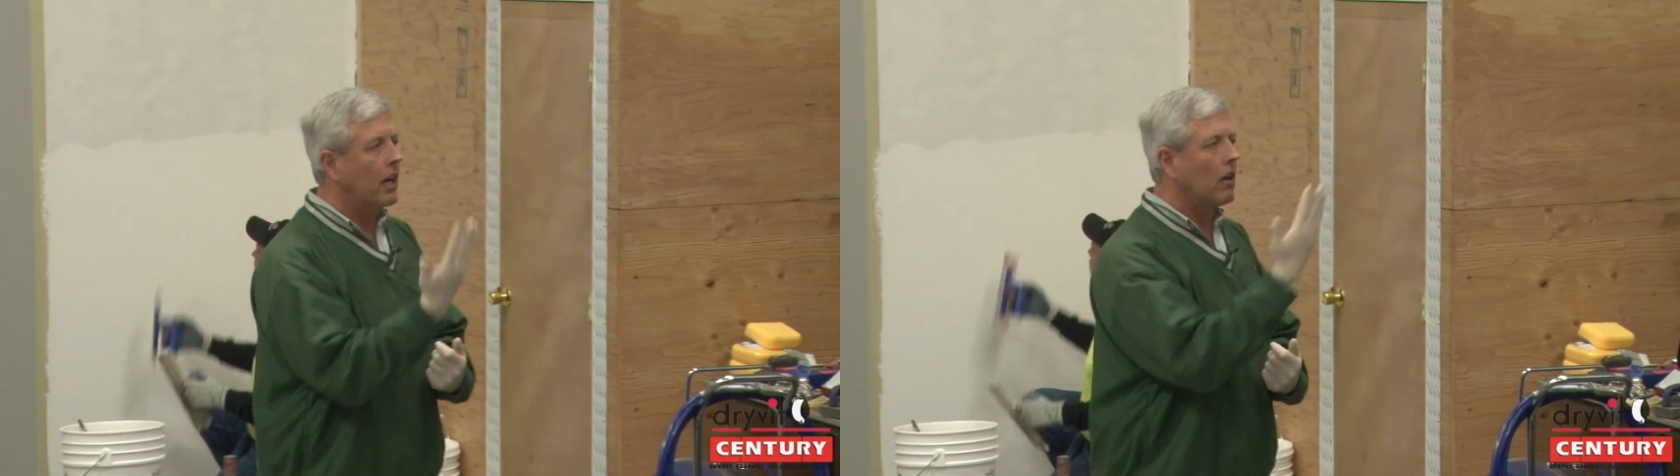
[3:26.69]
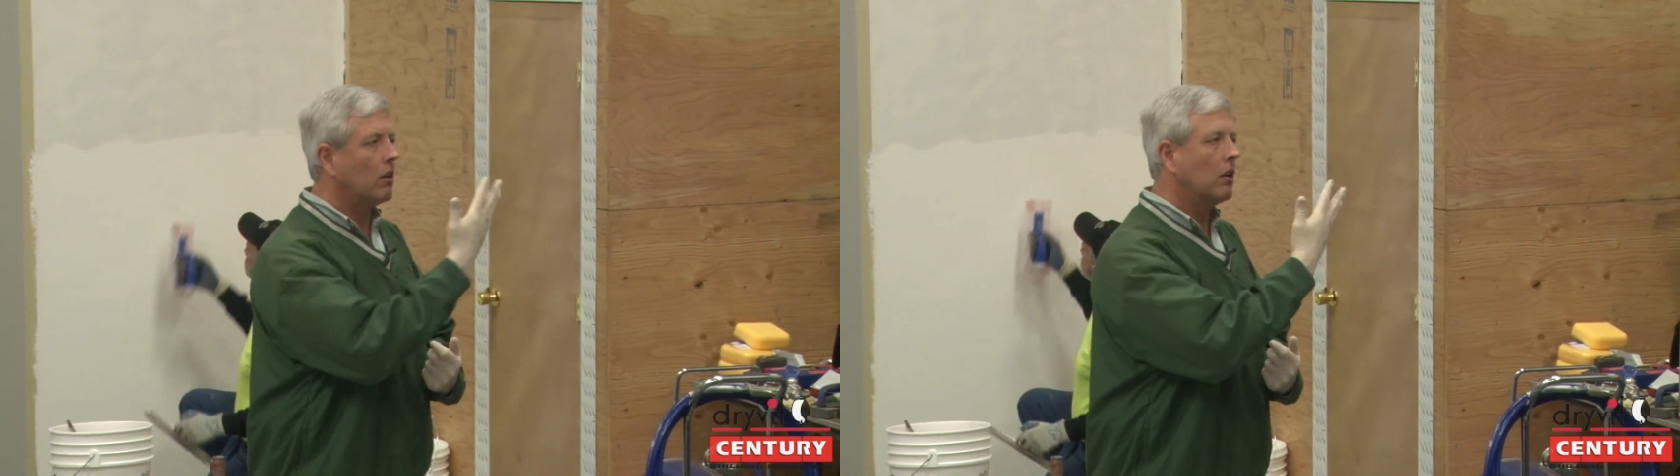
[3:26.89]

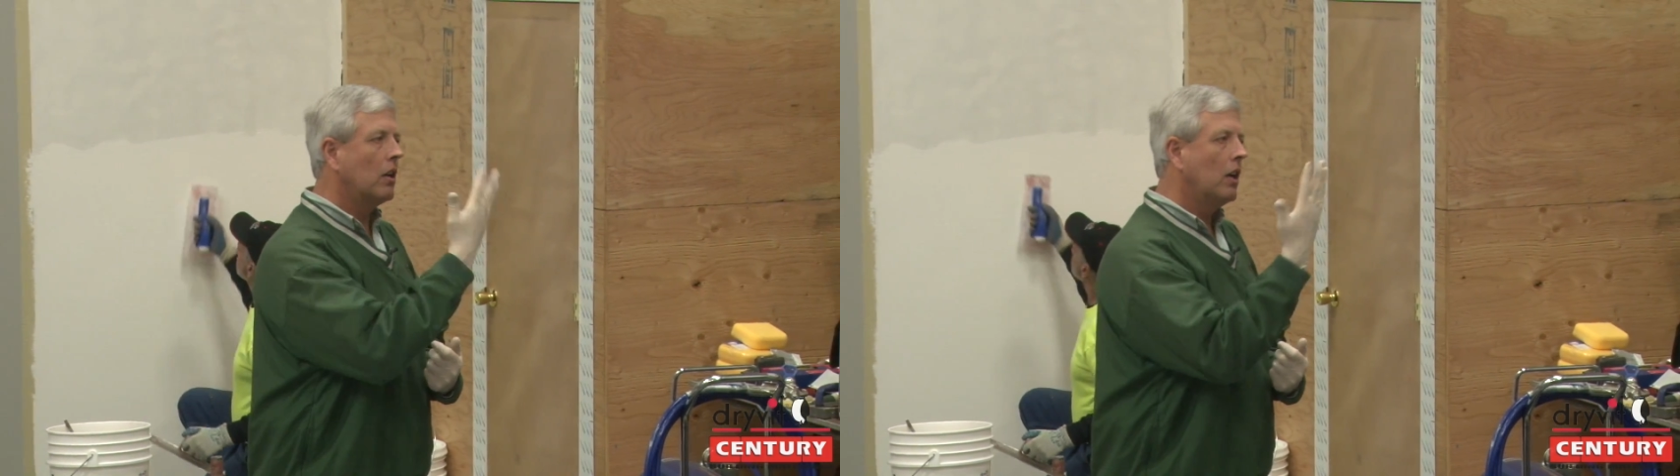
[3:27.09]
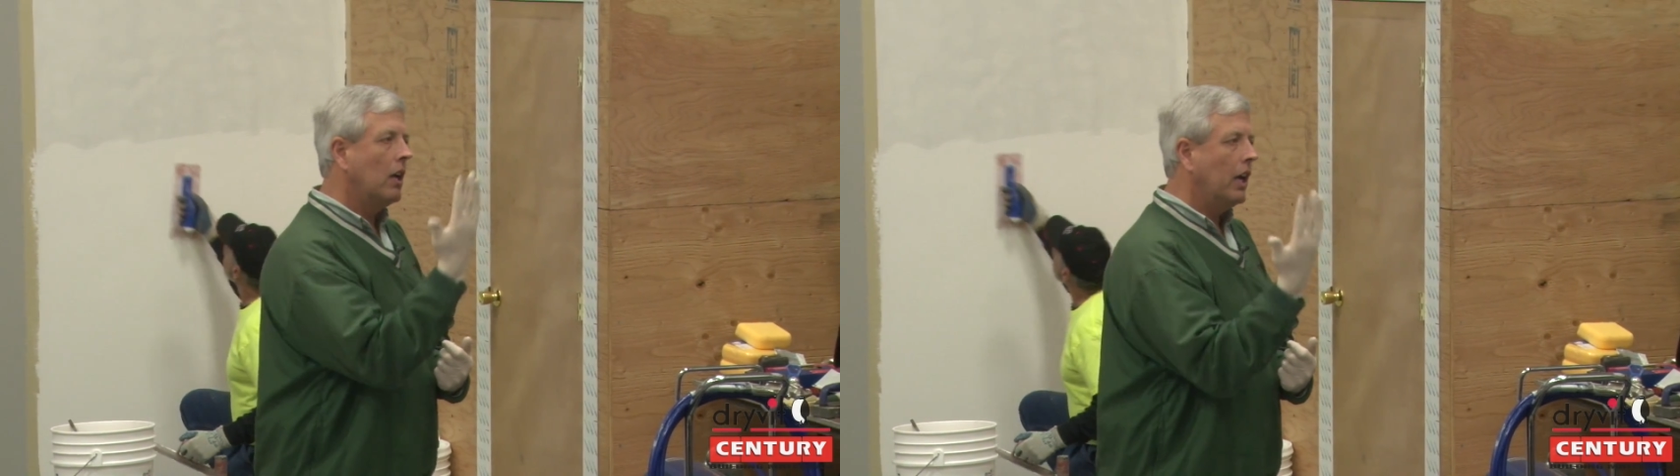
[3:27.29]
now
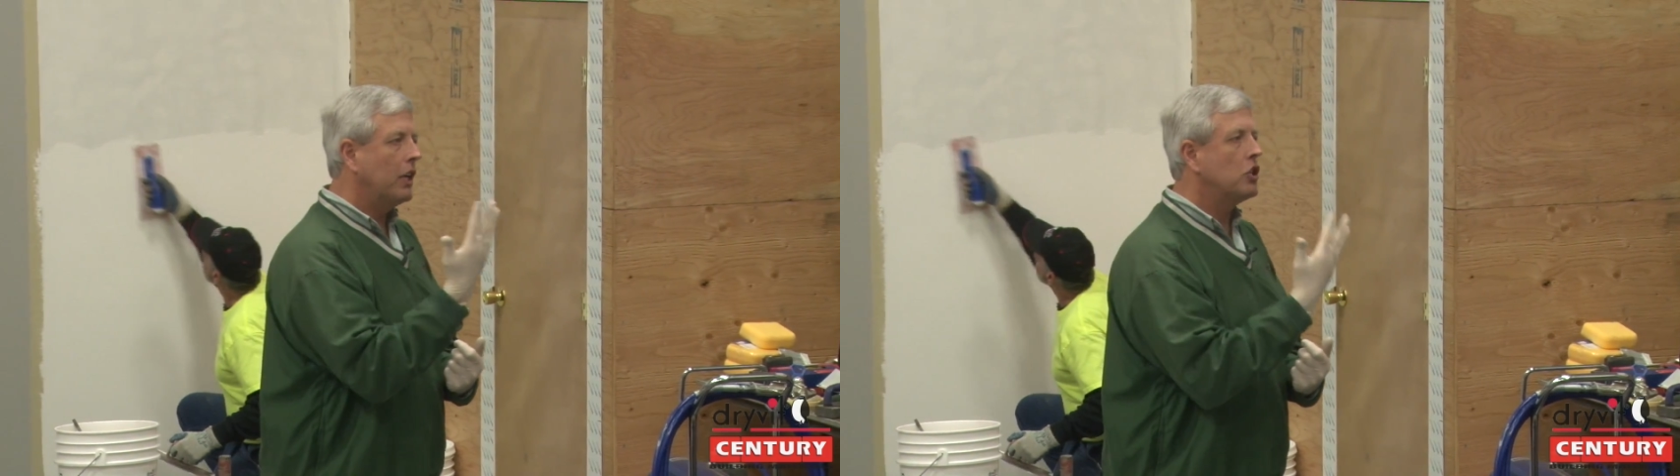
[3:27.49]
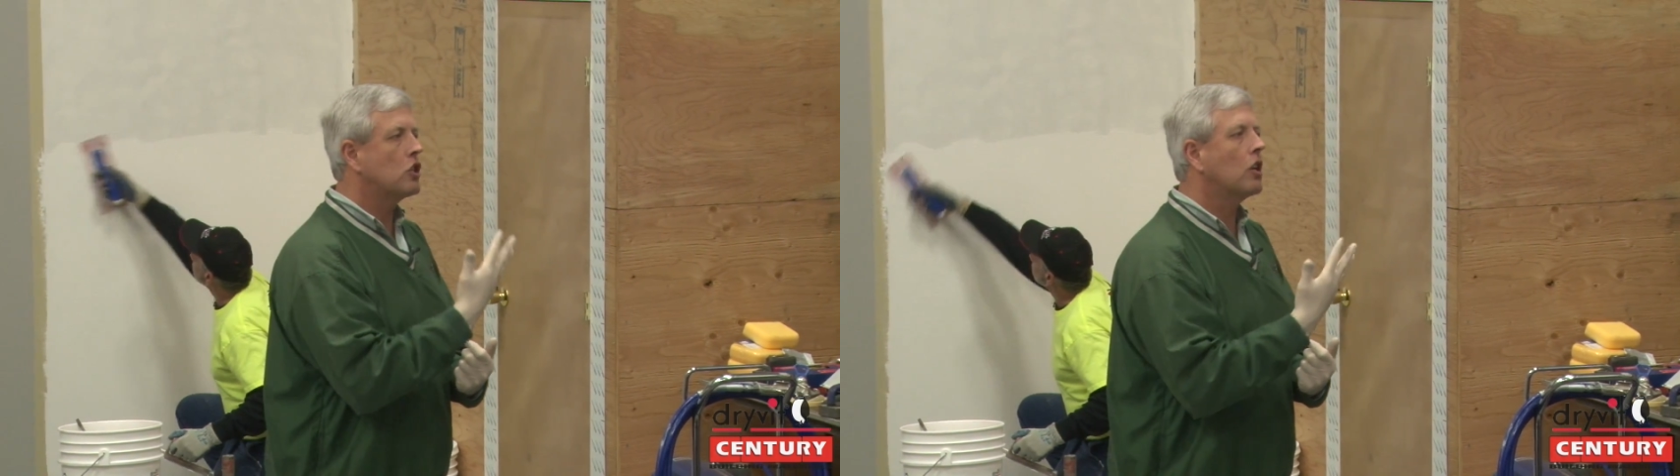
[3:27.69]

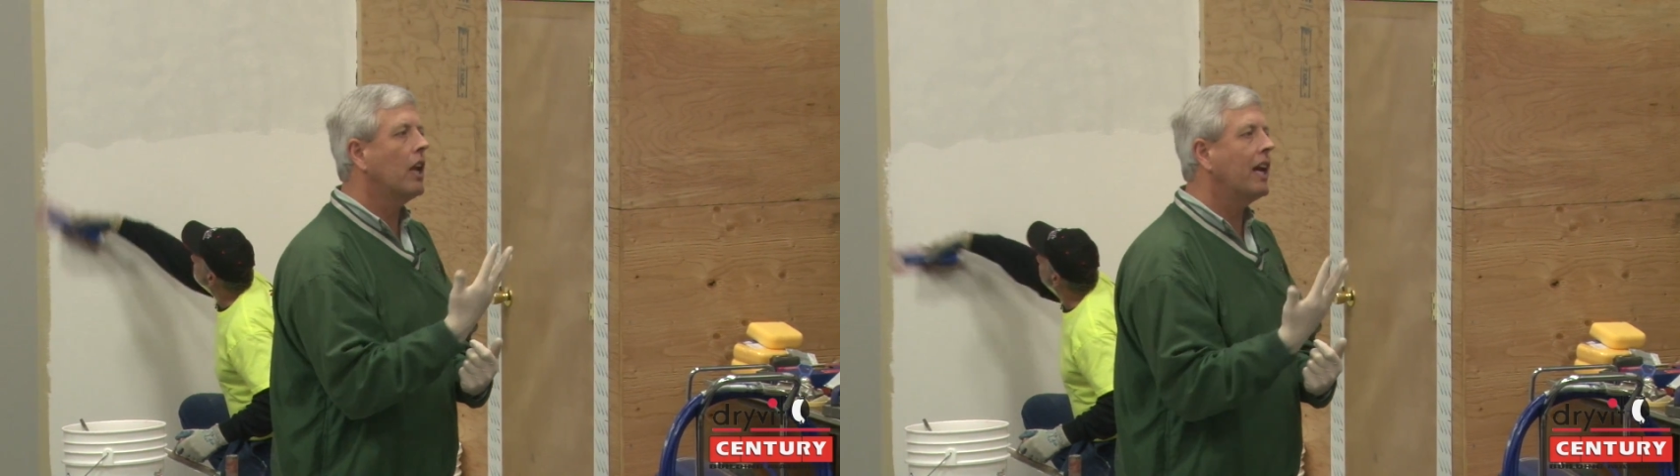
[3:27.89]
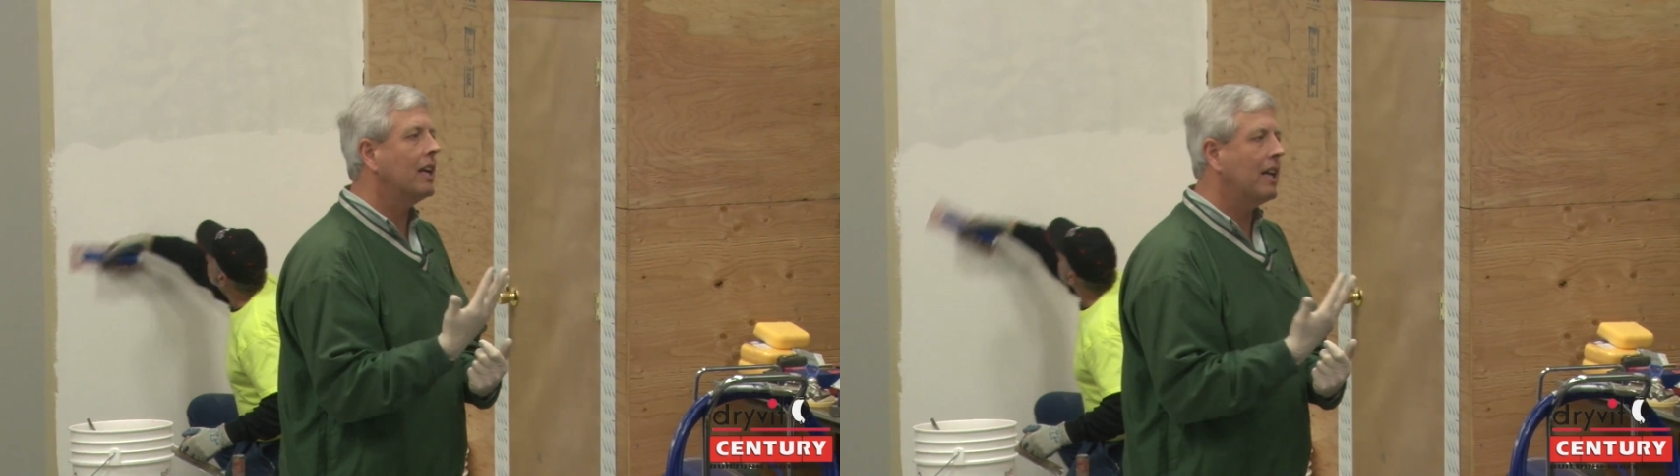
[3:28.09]
and just
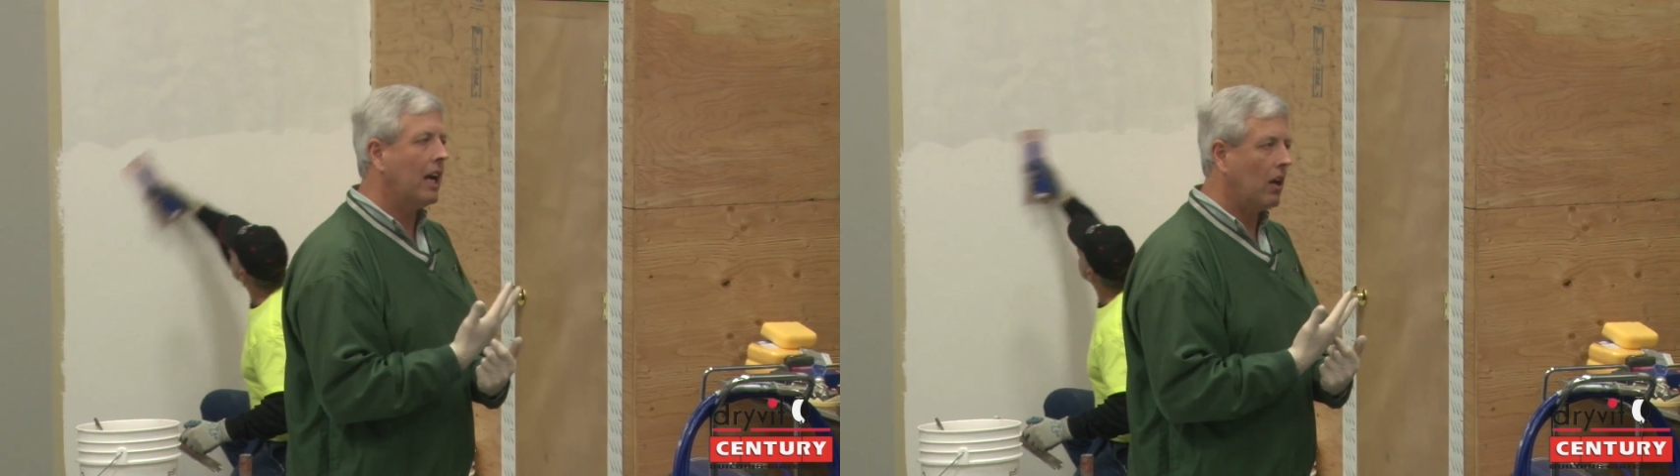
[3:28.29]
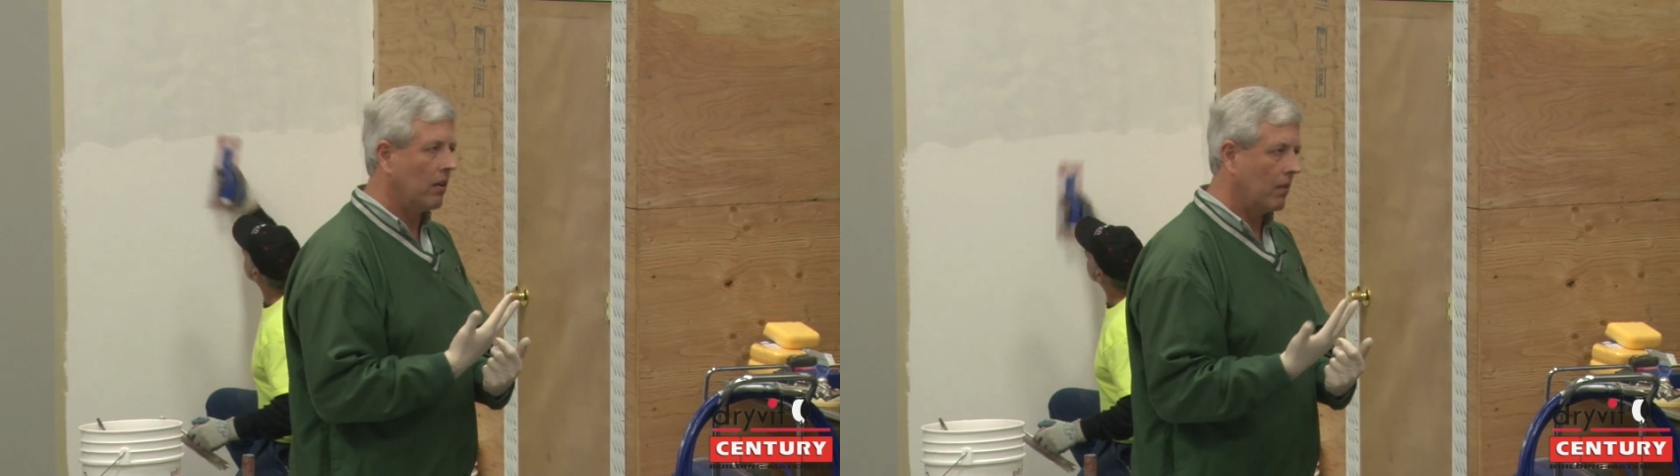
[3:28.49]
lay it
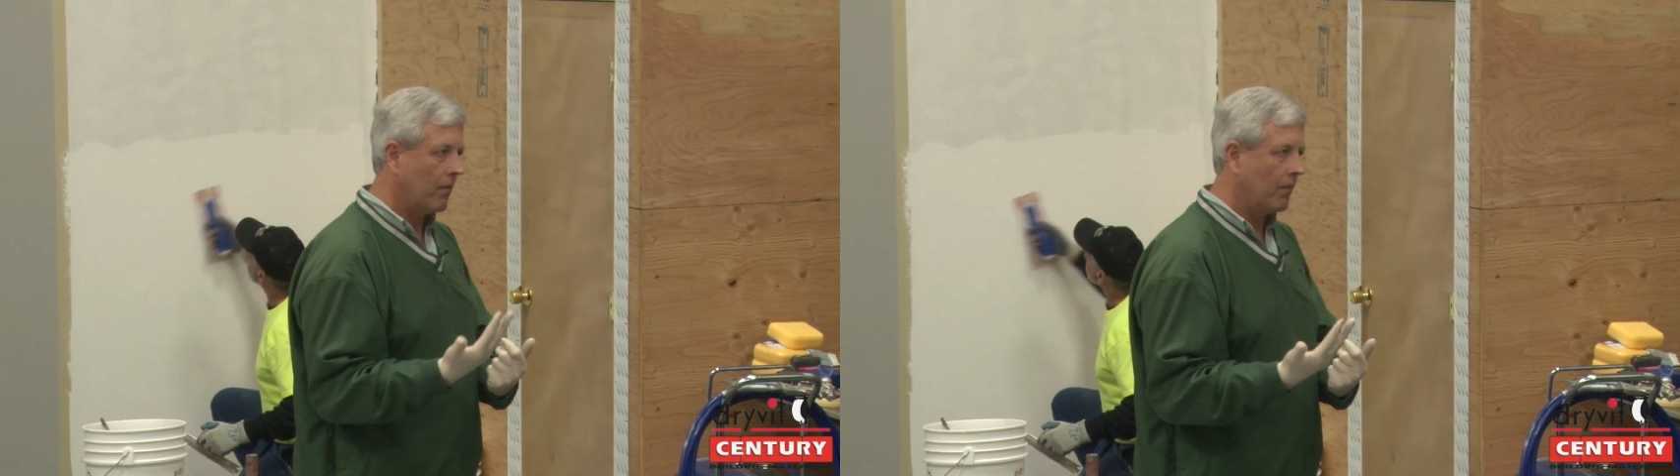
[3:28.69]
down.